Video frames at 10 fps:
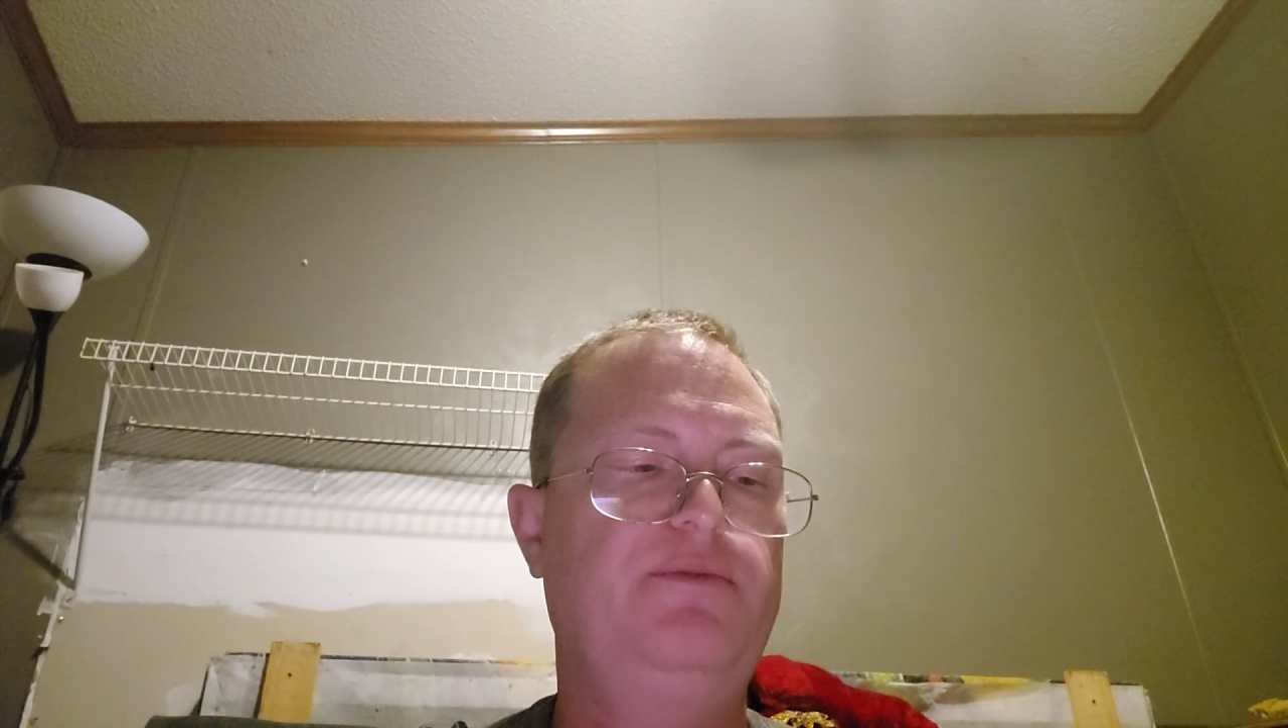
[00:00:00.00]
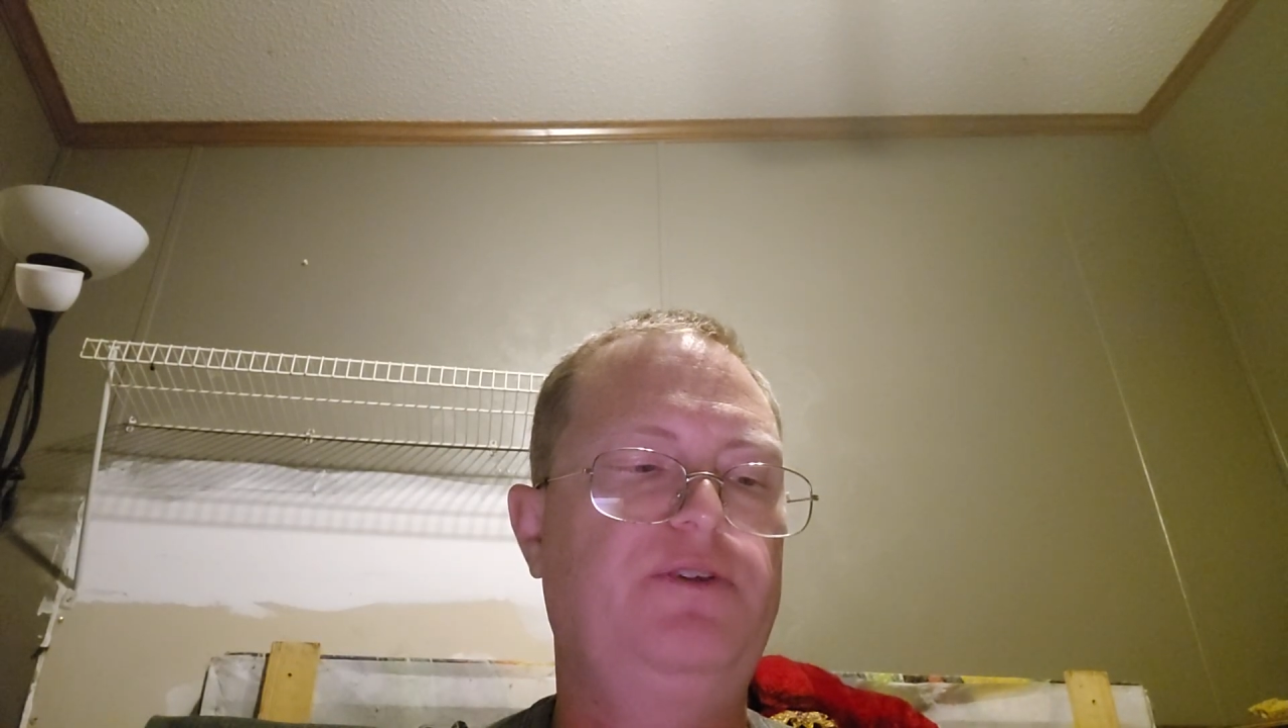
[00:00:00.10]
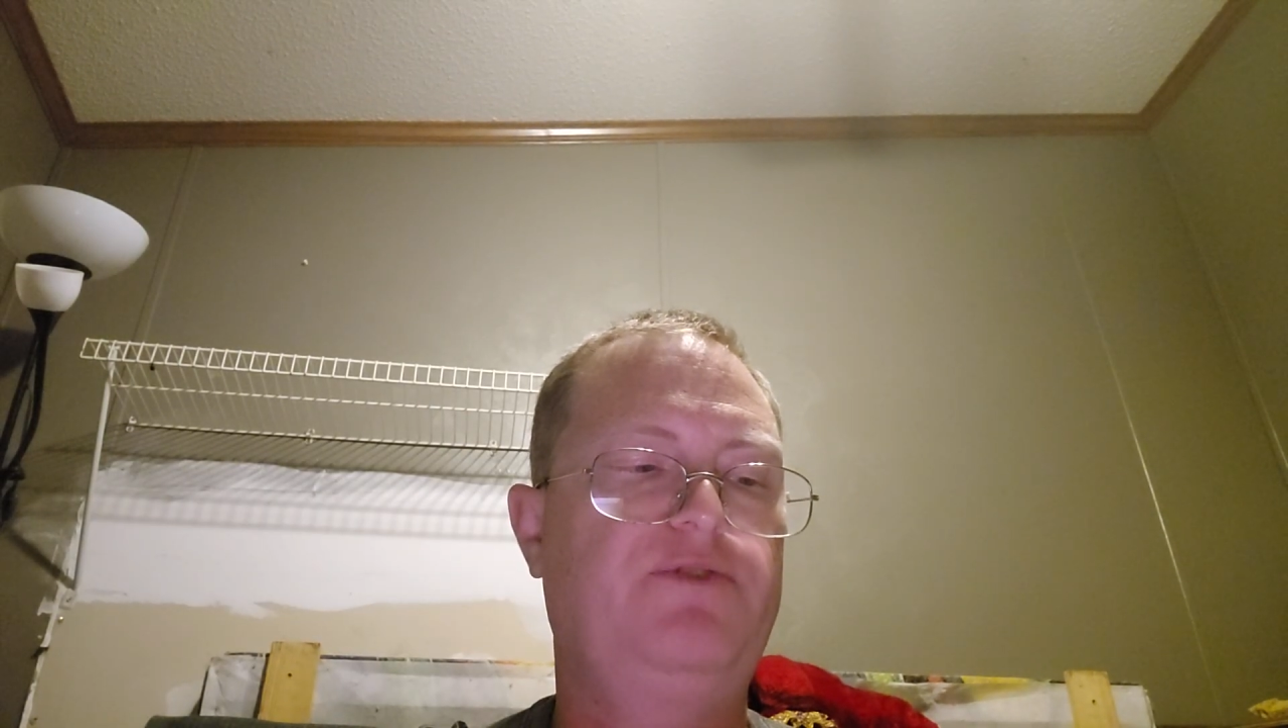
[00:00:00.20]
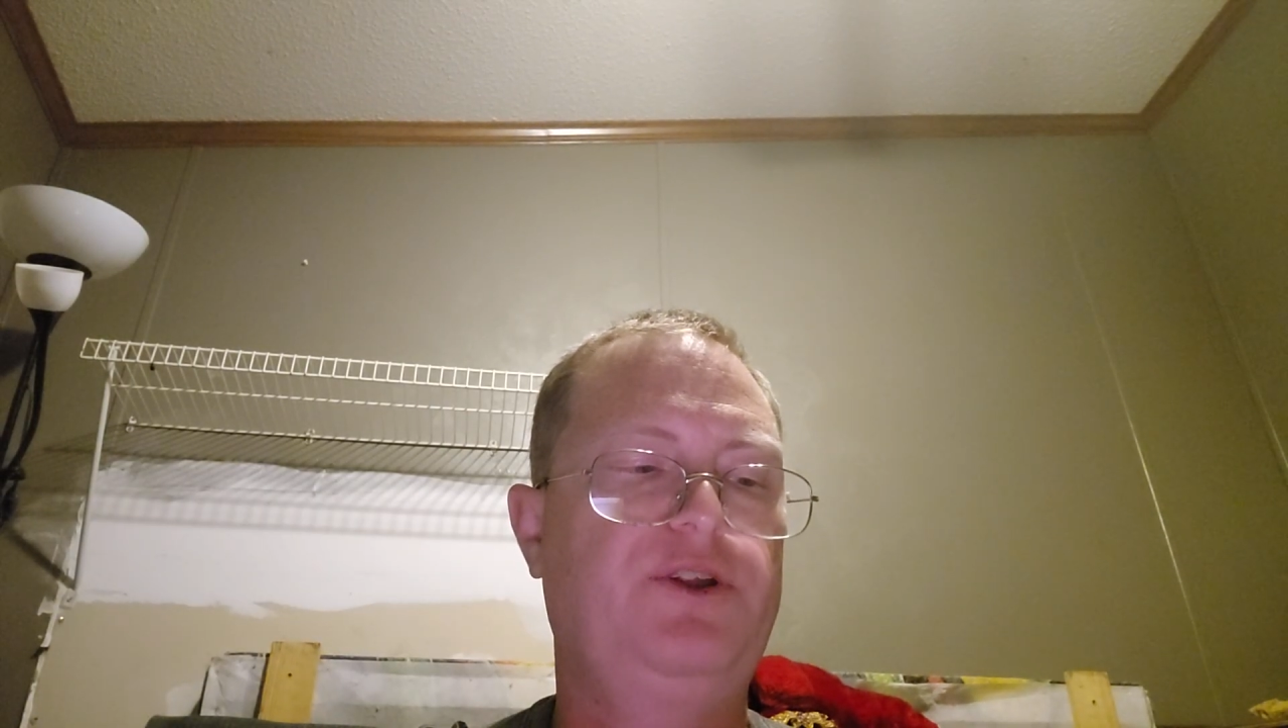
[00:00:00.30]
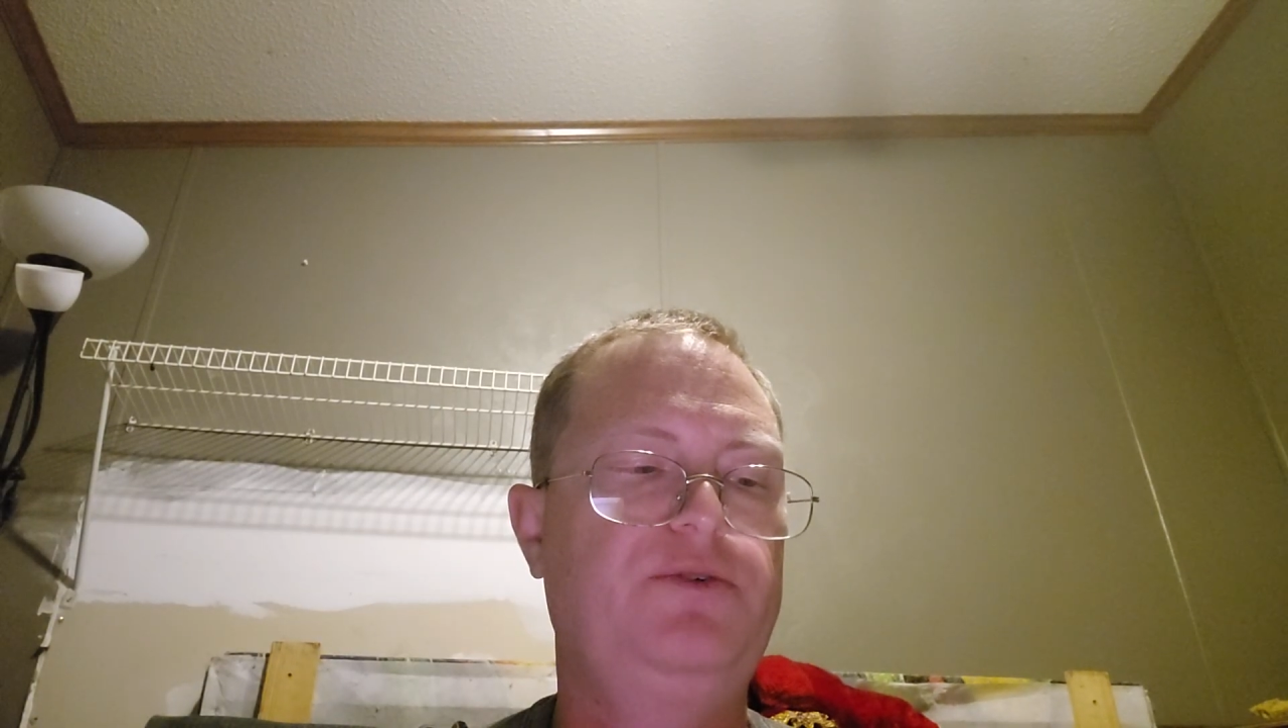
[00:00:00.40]

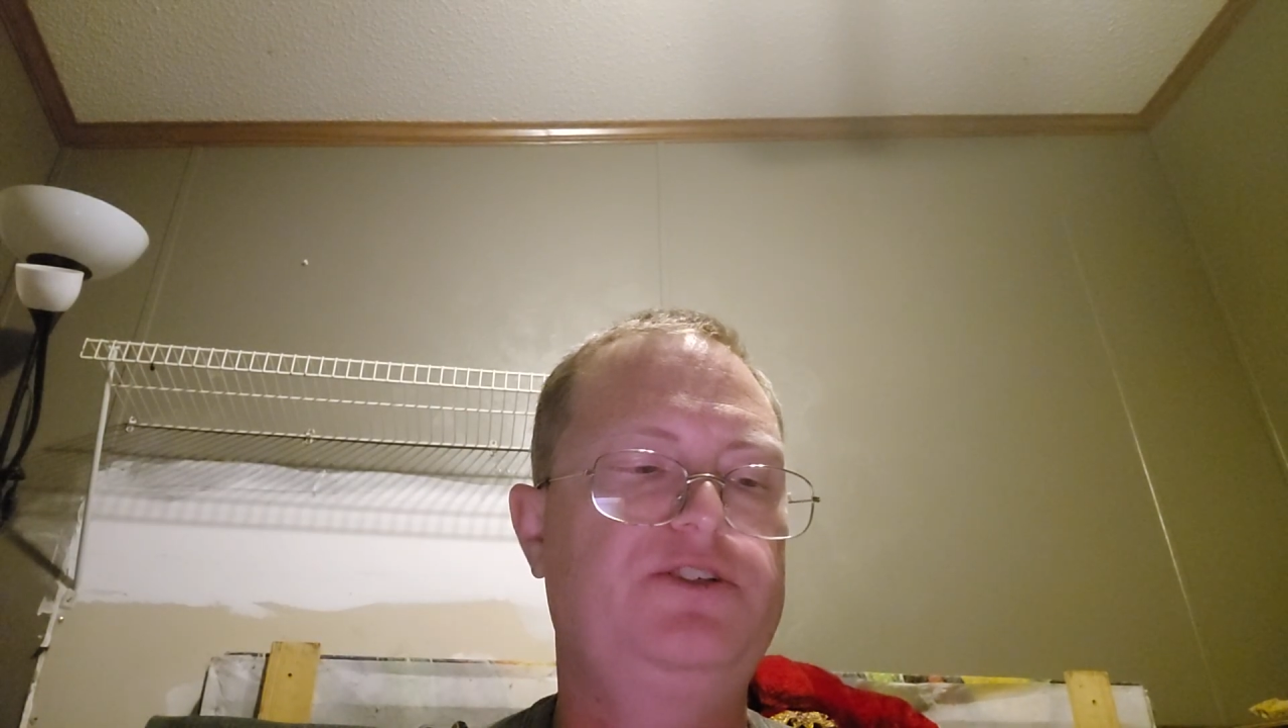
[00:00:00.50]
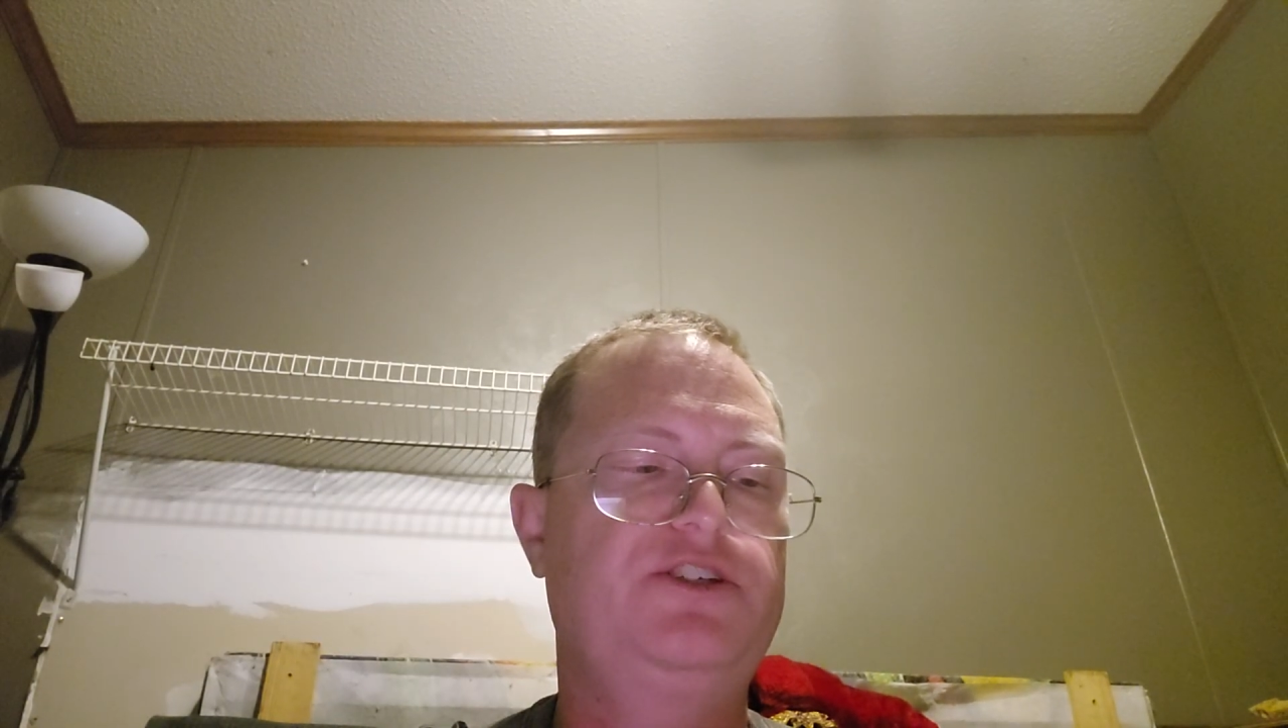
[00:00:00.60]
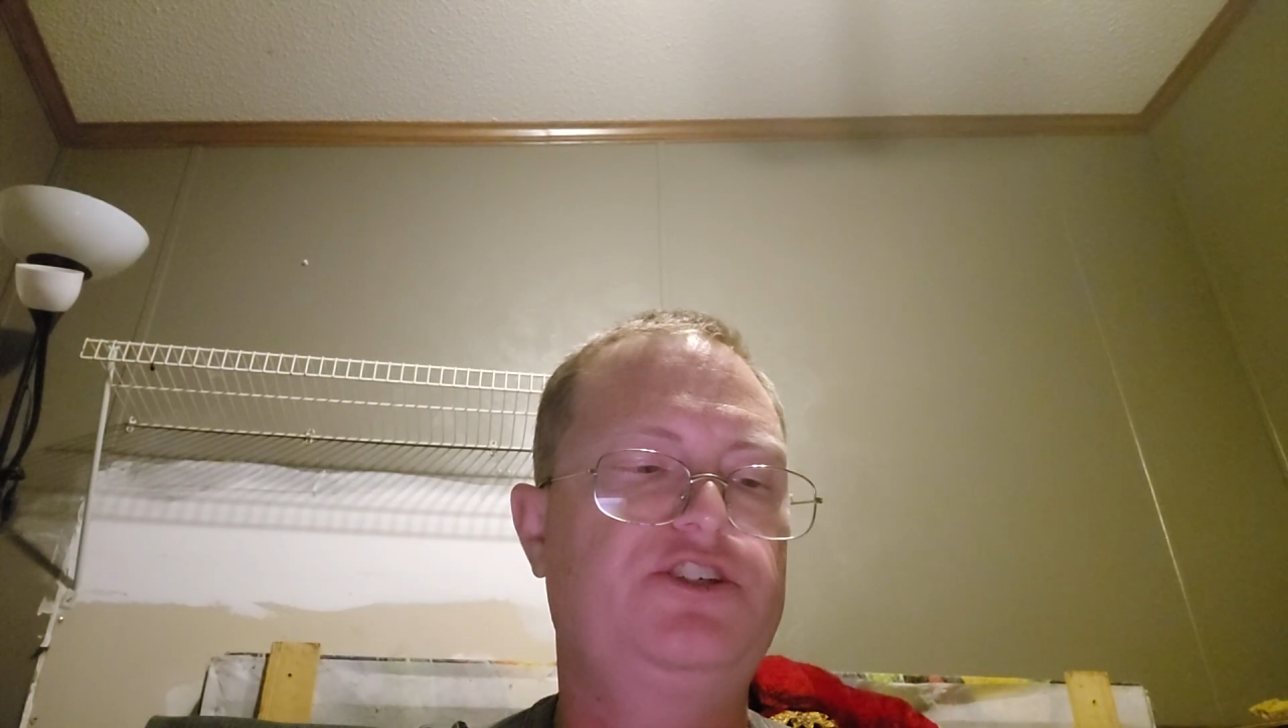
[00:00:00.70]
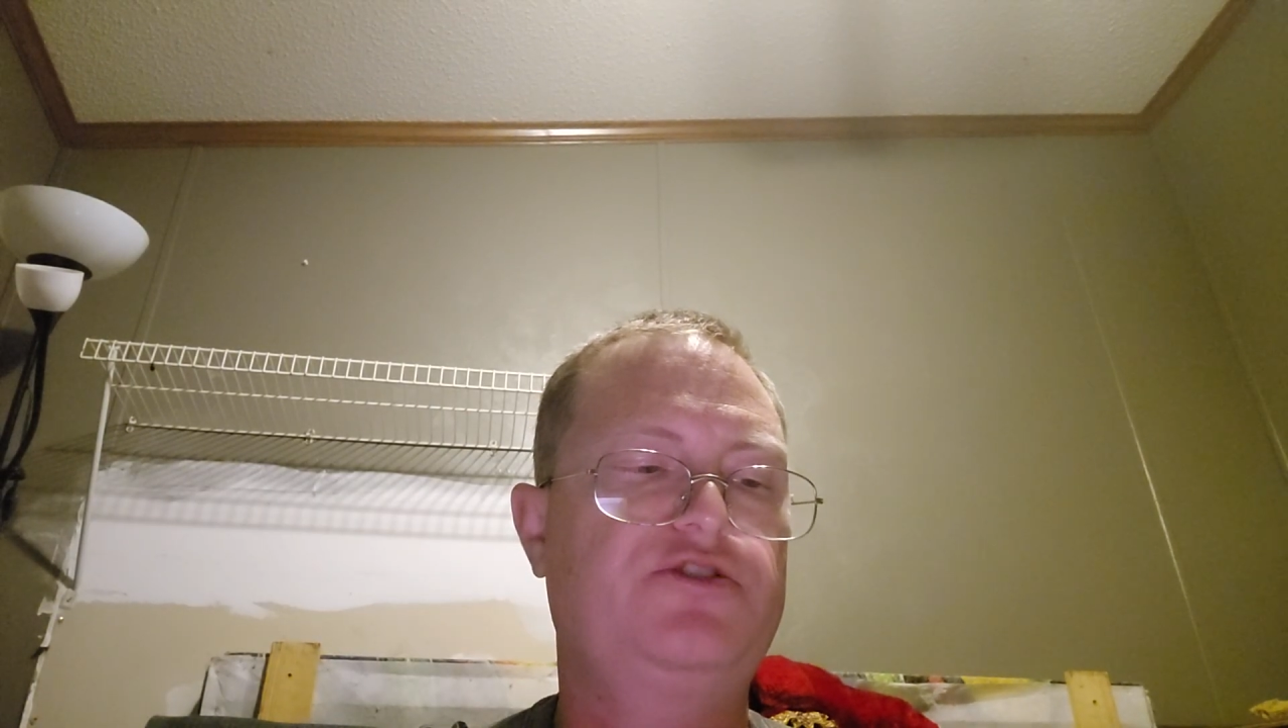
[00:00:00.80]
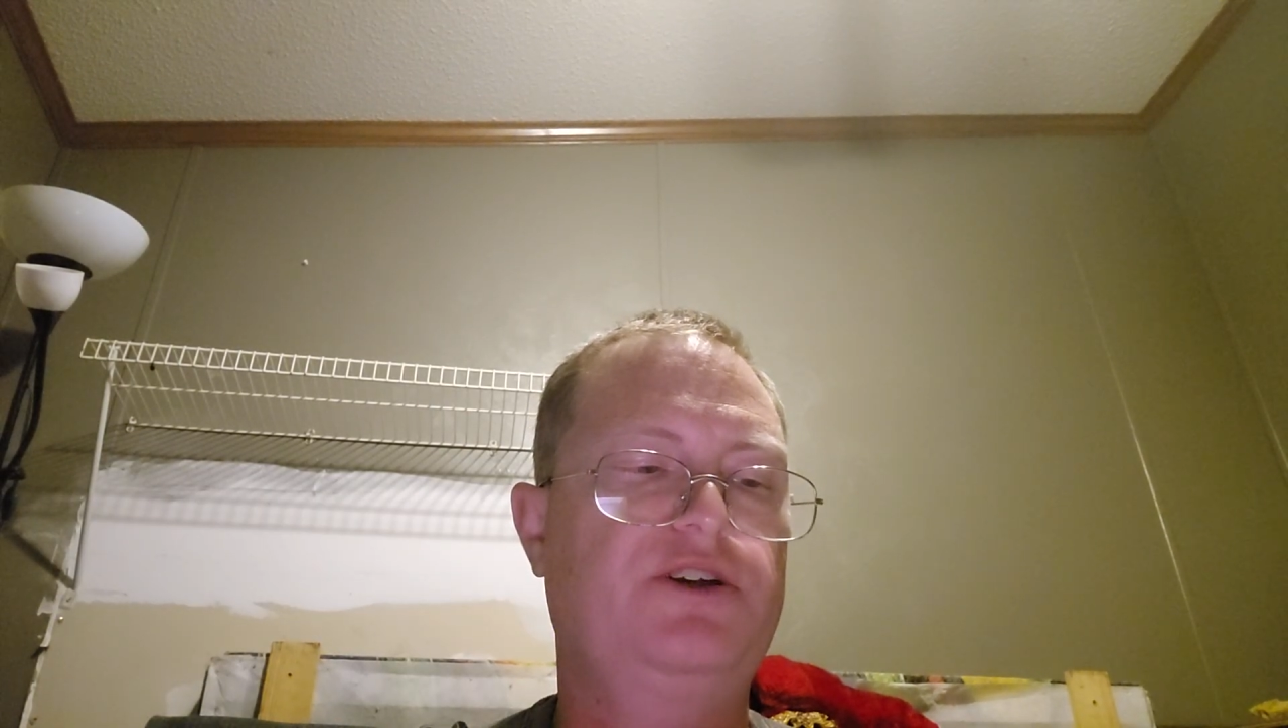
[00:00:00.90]

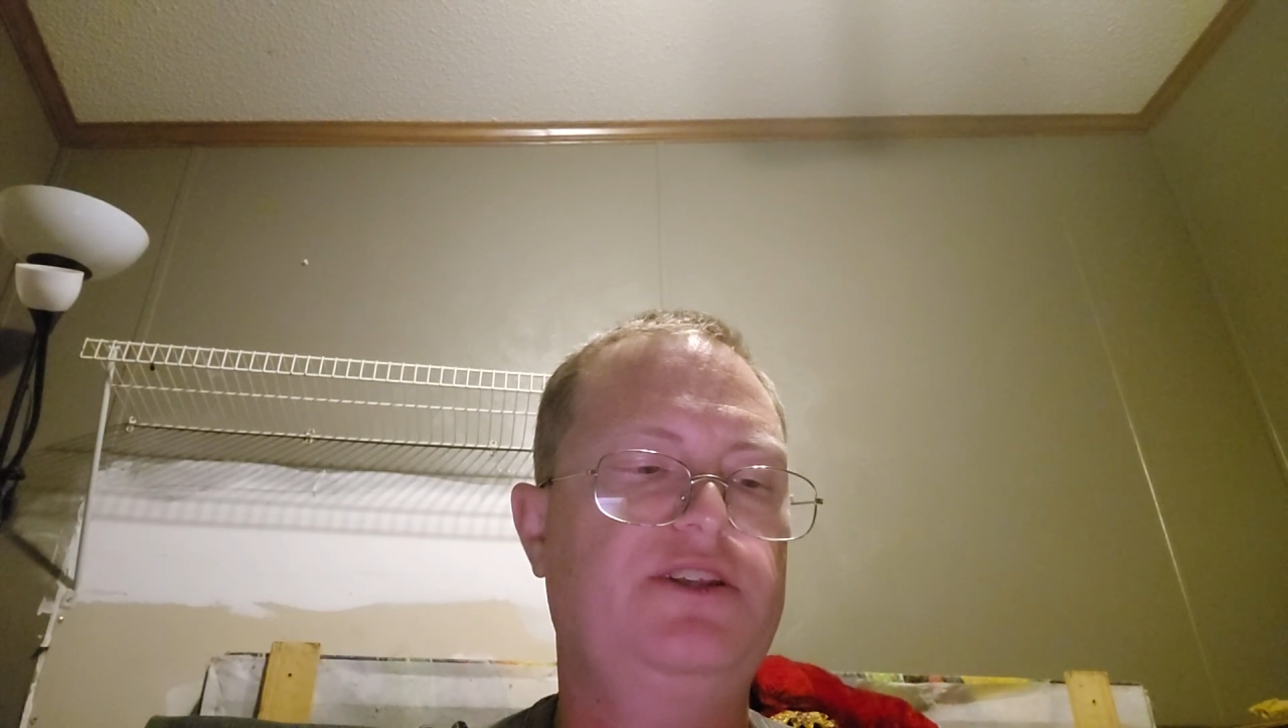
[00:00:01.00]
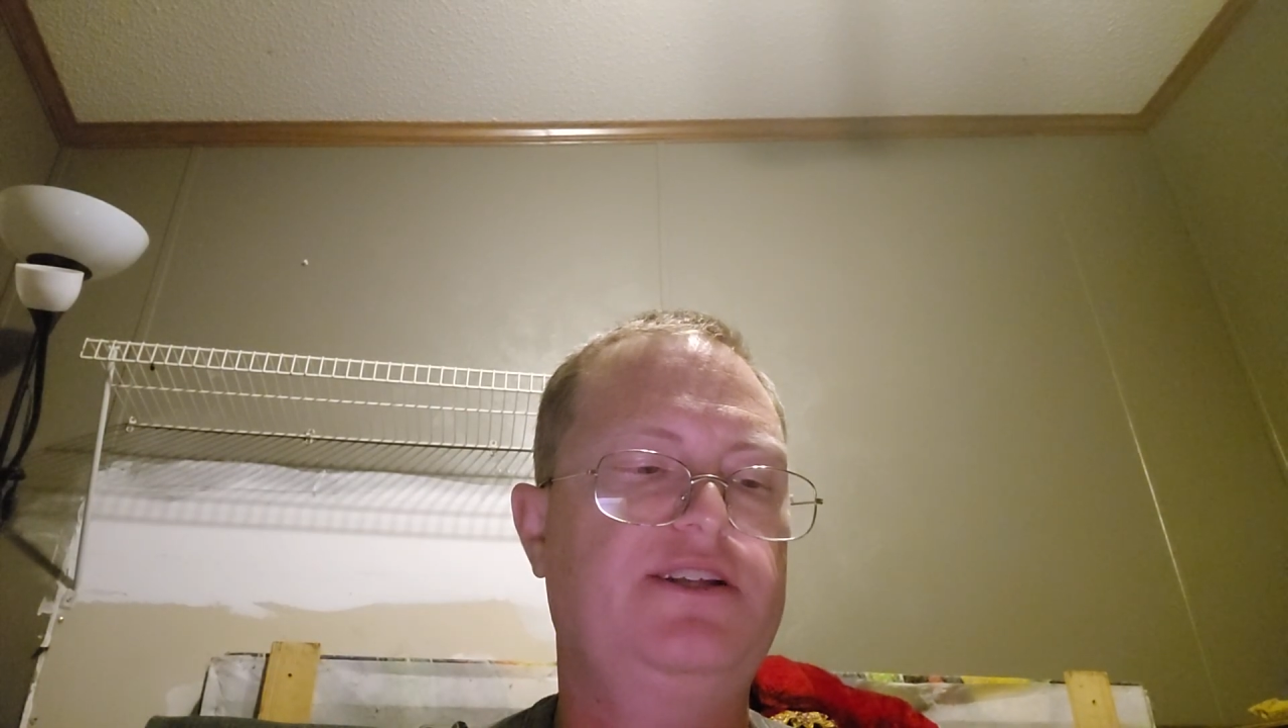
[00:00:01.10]
influences strength